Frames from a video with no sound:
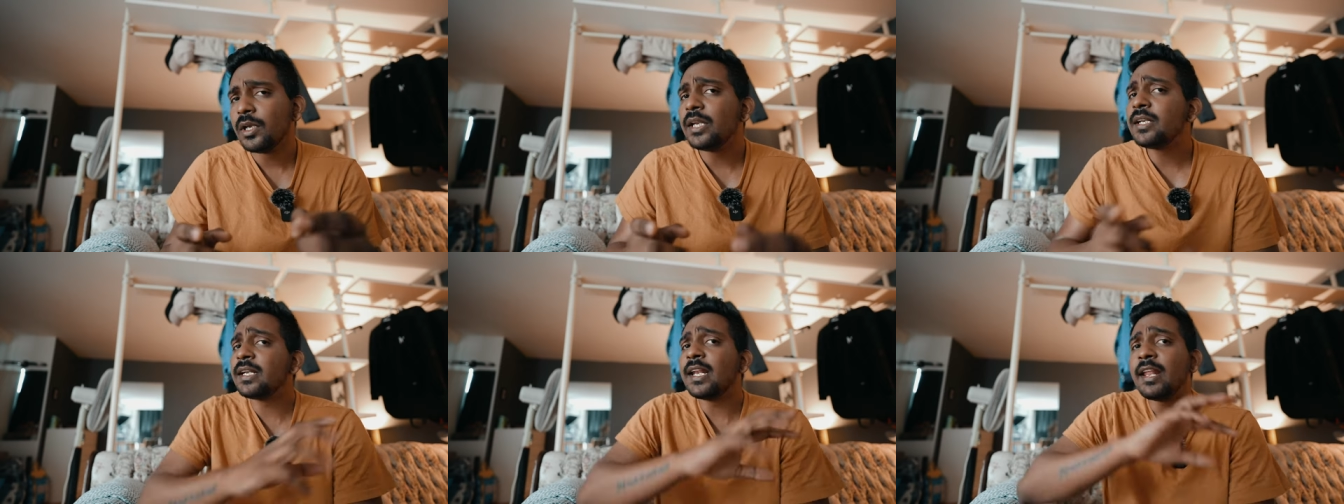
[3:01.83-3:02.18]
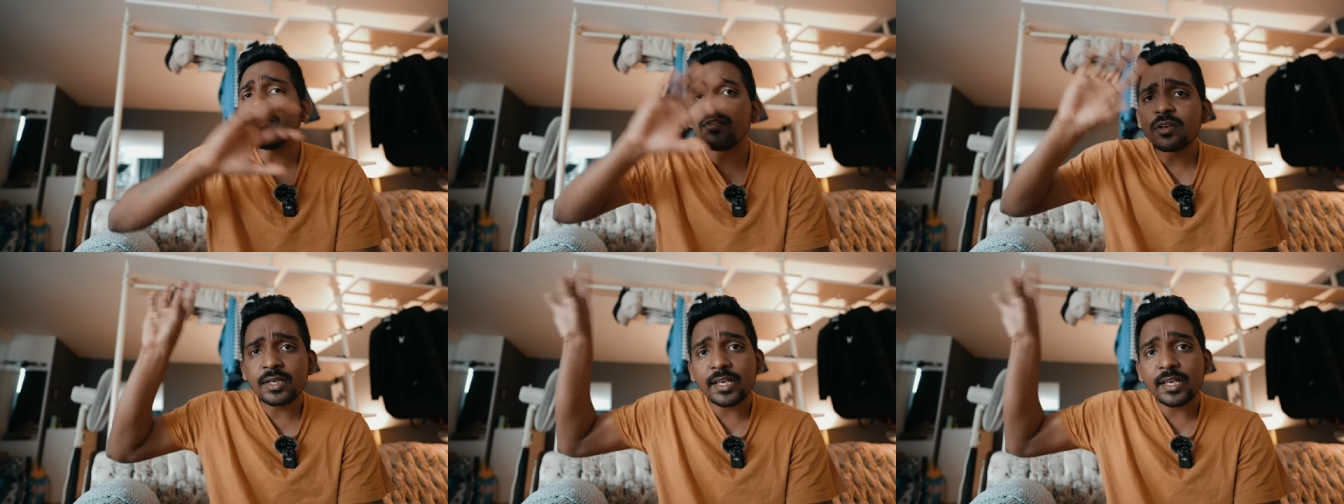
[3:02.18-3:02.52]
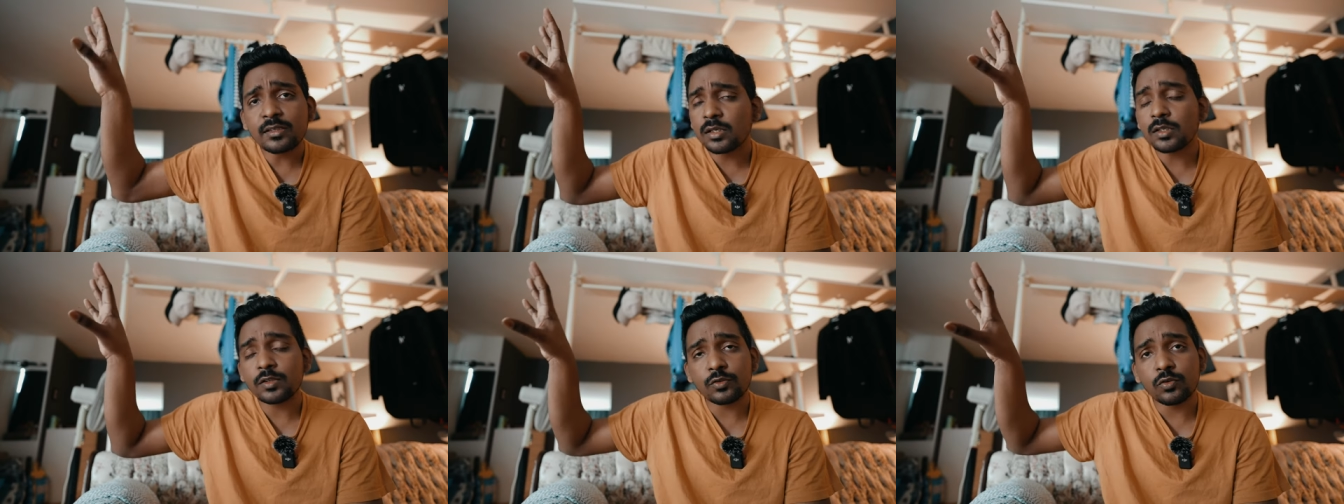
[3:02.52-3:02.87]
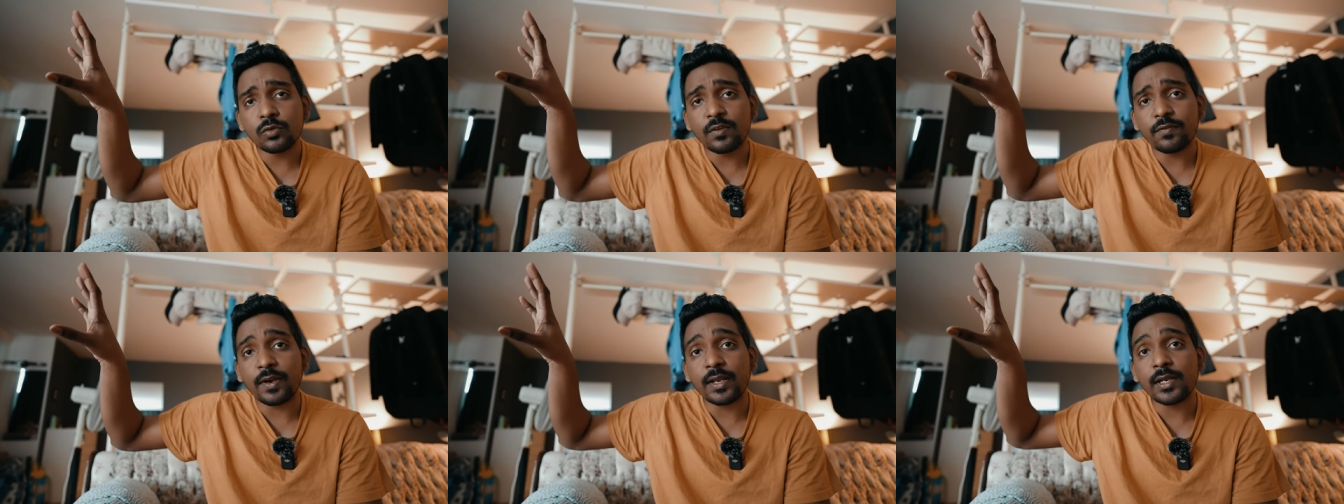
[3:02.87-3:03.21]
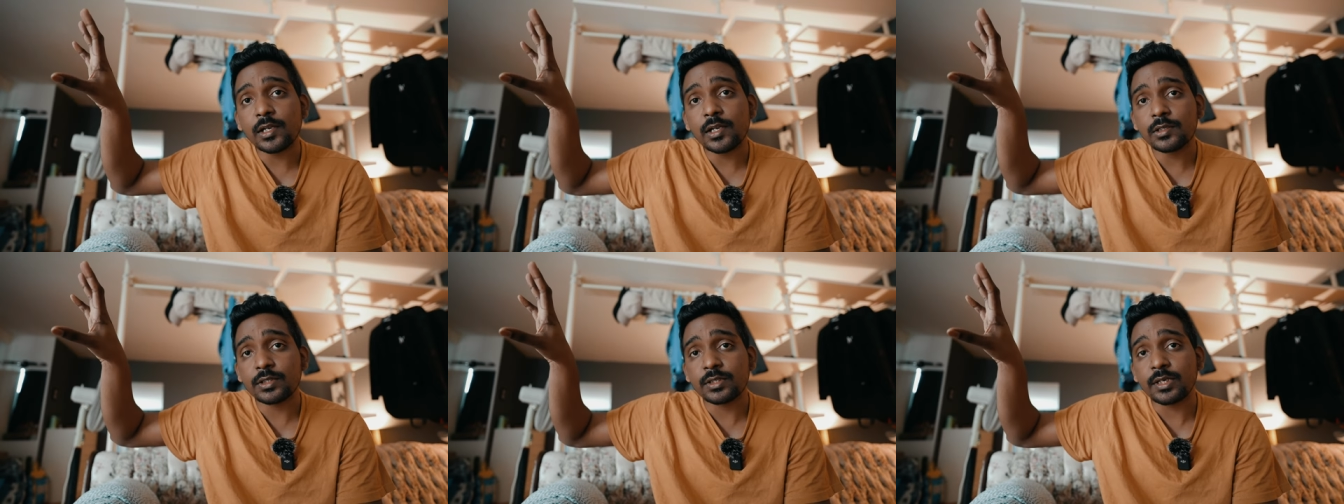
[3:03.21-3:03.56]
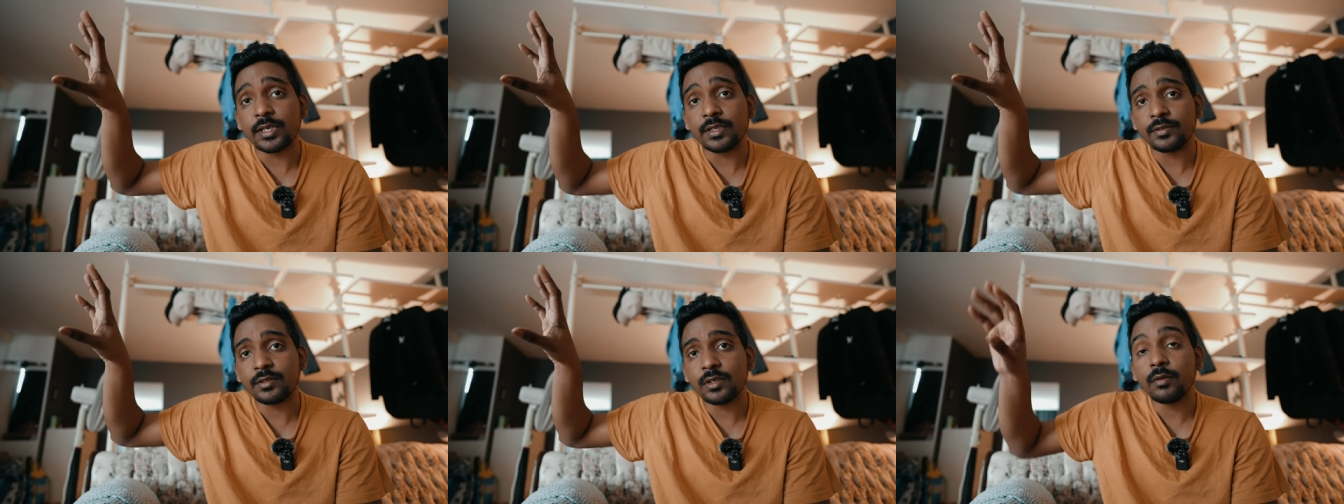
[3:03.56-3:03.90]
it never takes us to the final
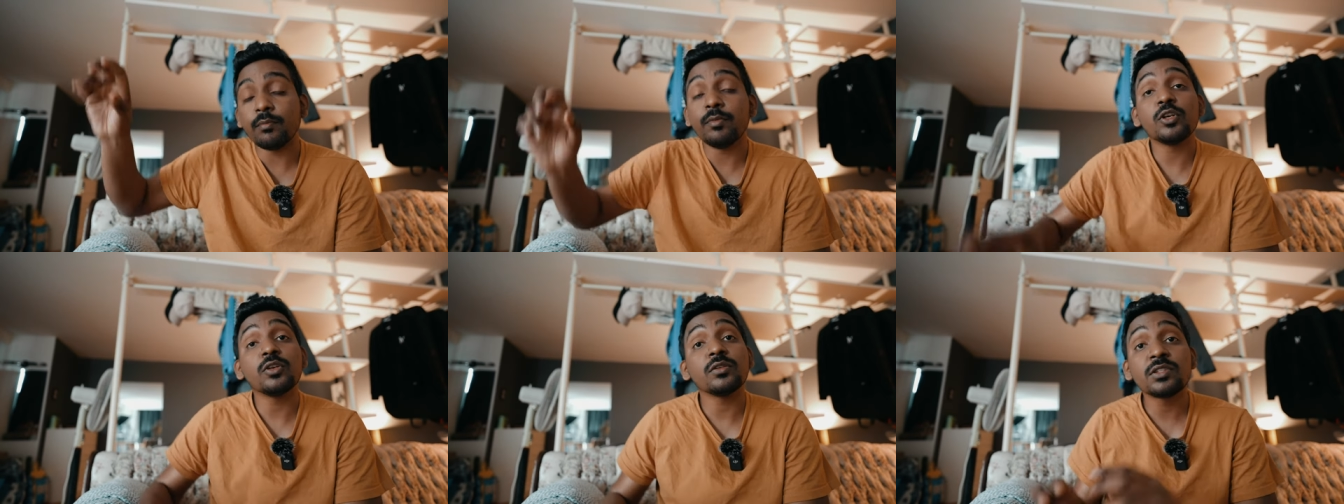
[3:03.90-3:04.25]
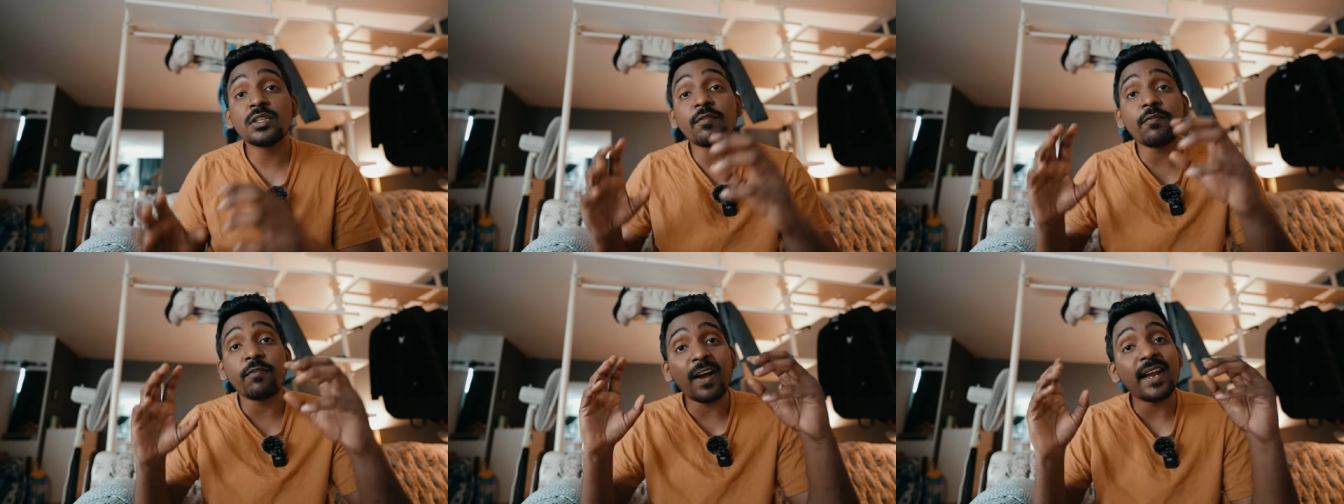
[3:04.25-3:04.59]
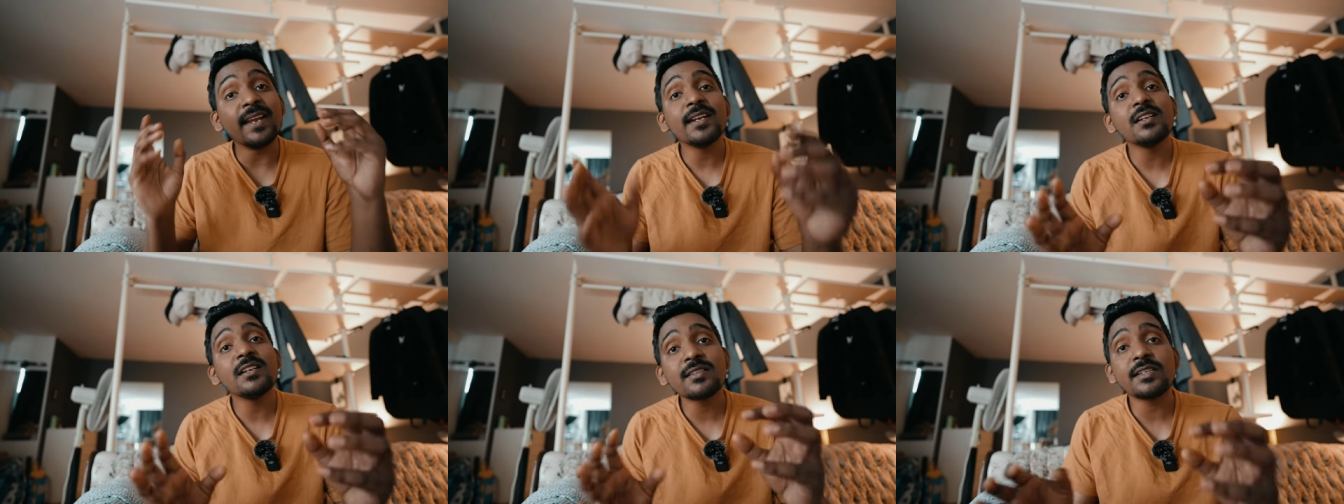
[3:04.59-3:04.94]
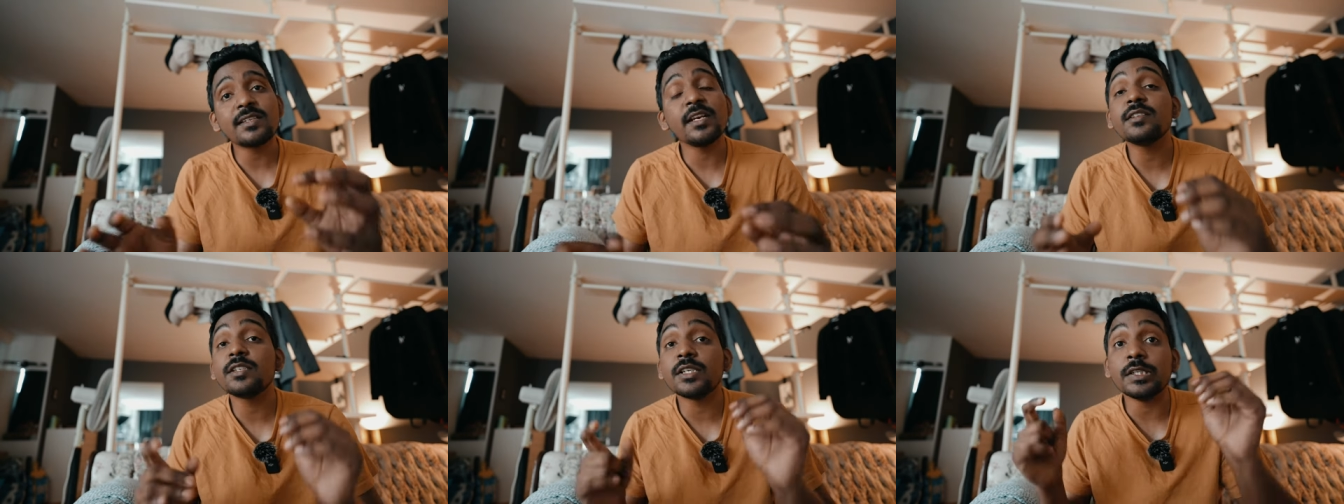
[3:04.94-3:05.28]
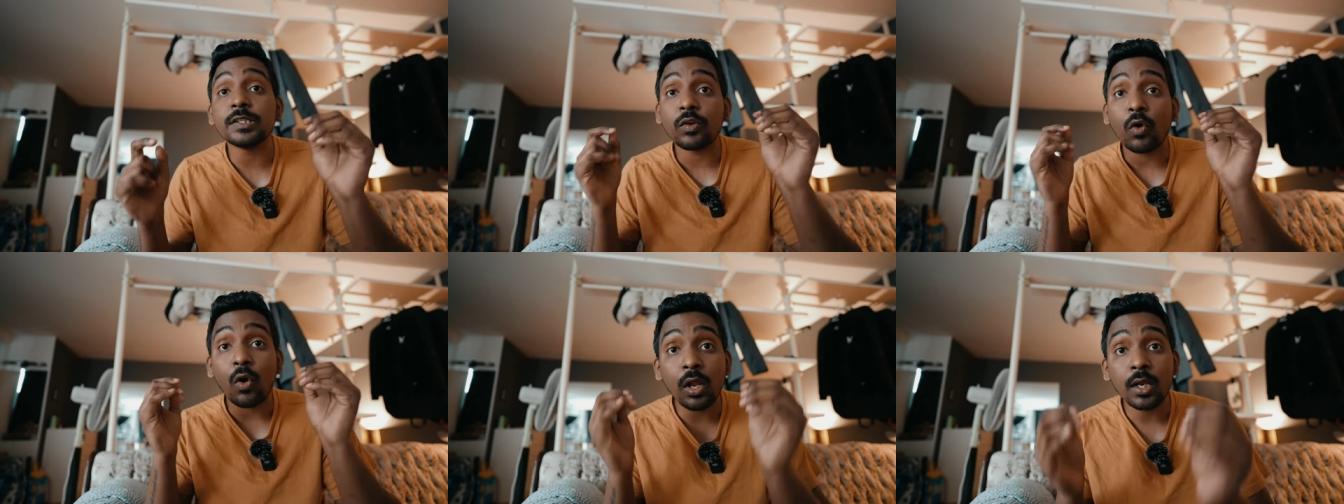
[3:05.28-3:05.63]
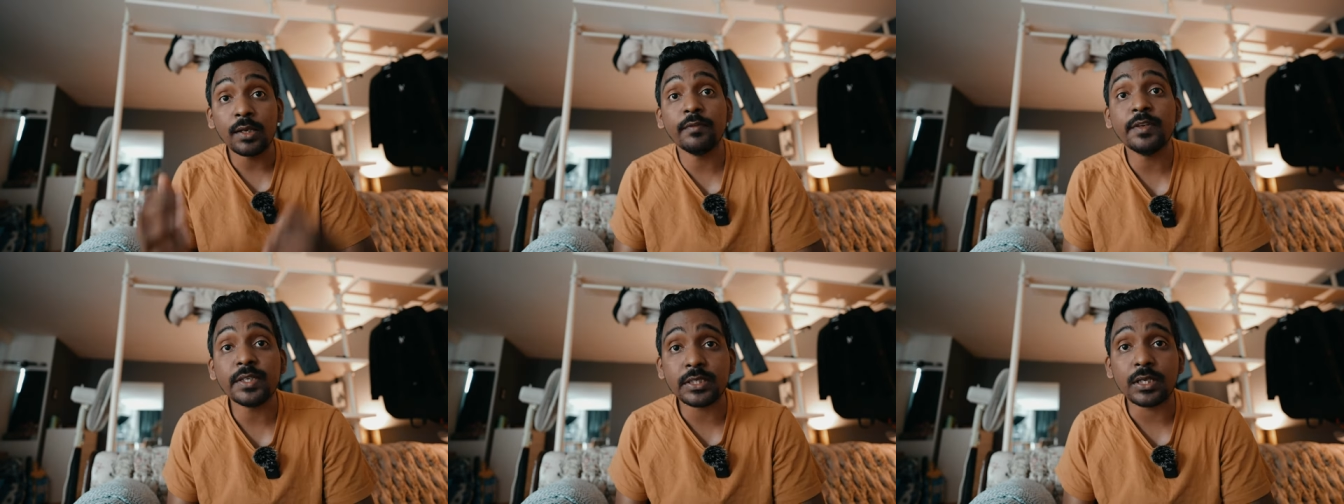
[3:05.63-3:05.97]
stage because the final stage is
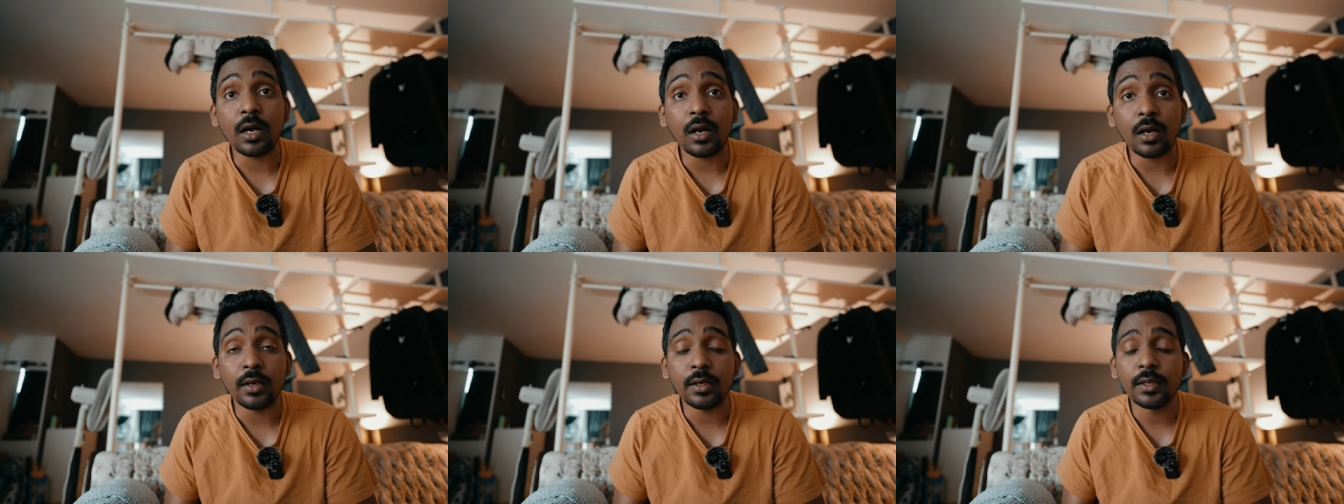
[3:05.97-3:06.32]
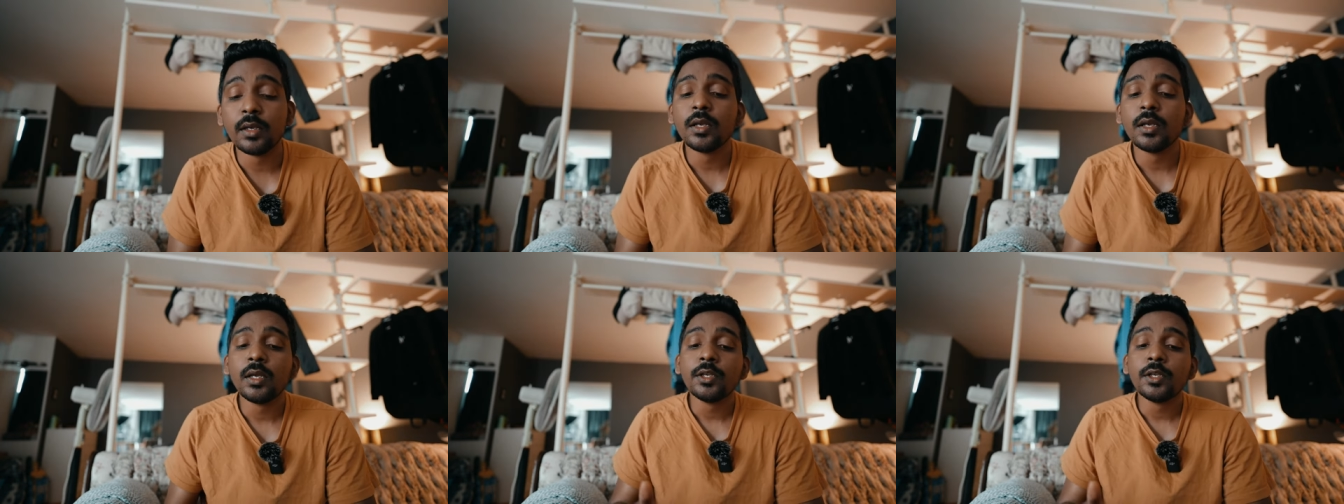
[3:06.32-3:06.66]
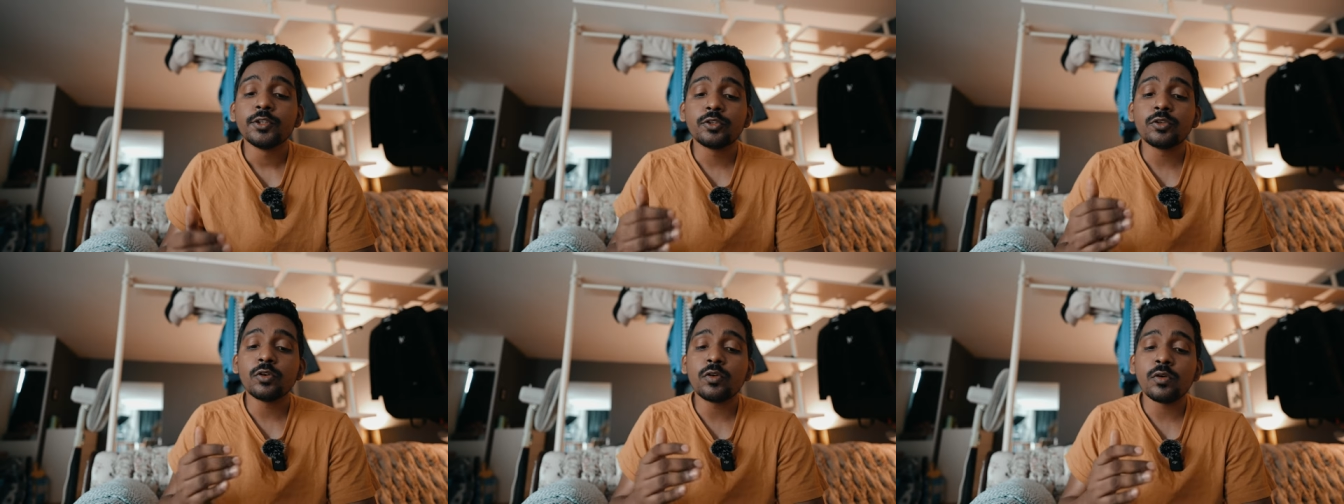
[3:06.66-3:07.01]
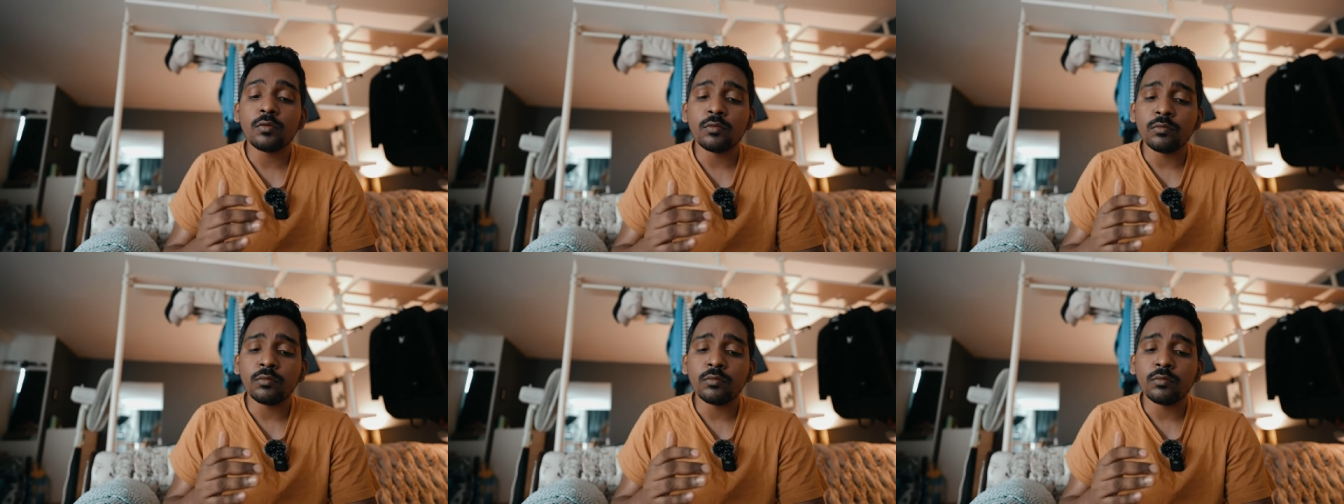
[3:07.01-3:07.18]
always hard so